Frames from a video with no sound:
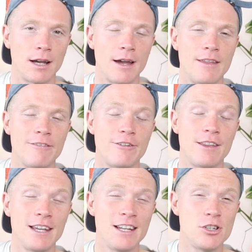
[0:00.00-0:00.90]
And then for
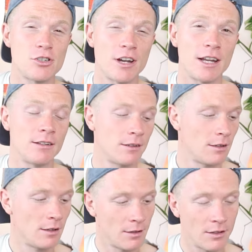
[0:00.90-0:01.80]
the E string,
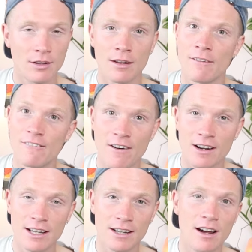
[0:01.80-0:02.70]

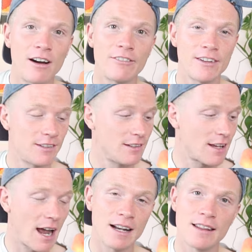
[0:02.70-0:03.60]
funnily enough, it's
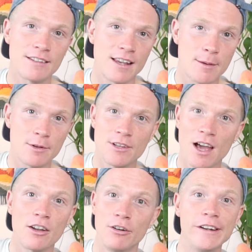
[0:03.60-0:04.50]
exactly the same as the
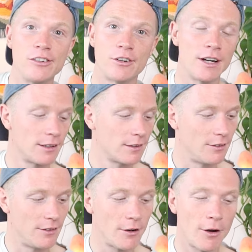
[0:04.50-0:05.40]
other E string,
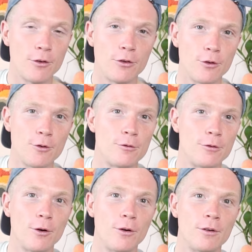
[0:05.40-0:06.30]
0, 2,
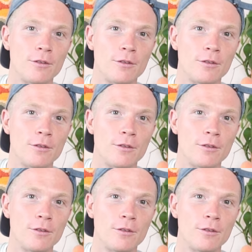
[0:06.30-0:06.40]
4.